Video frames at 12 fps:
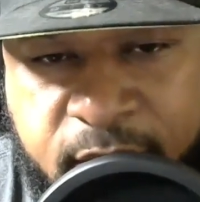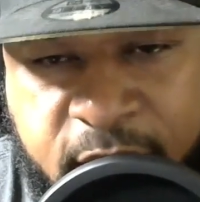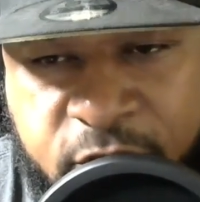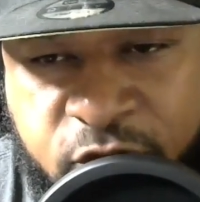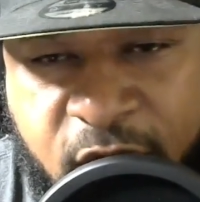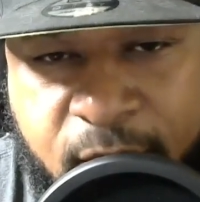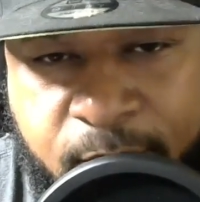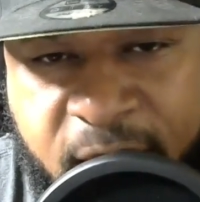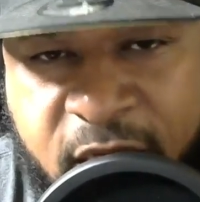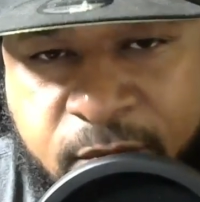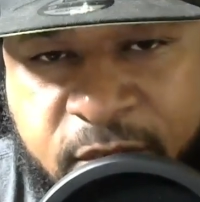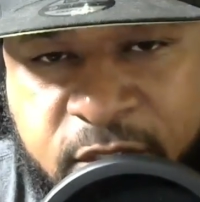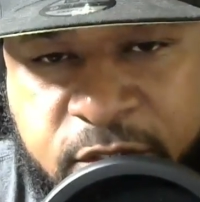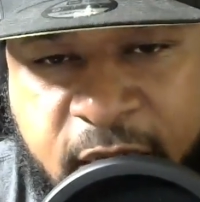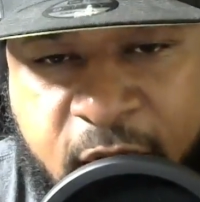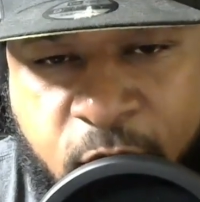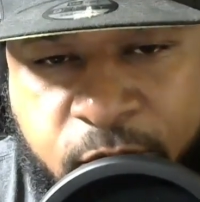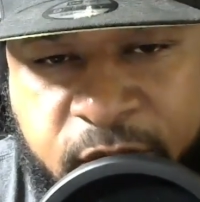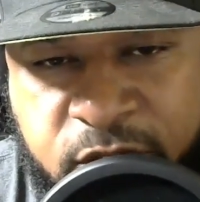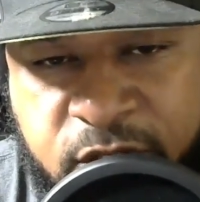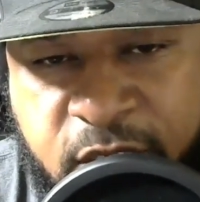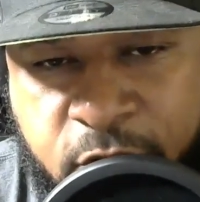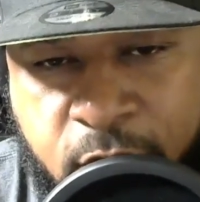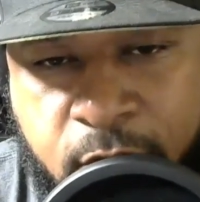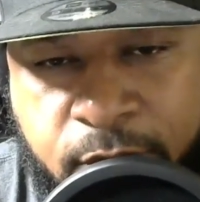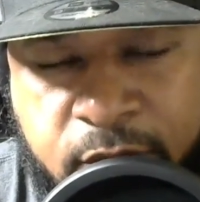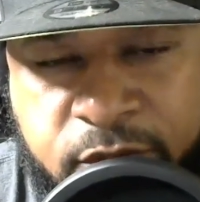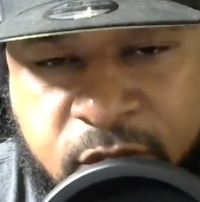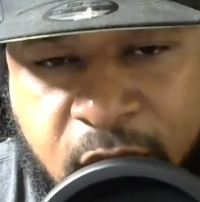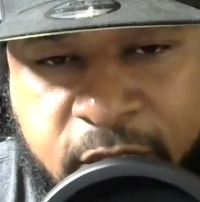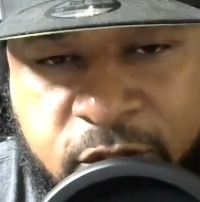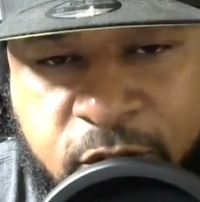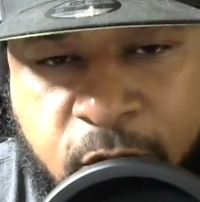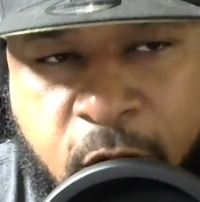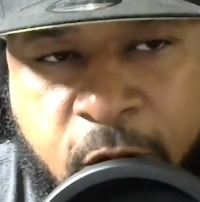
They're trying to make him into that because he's a third-round selection.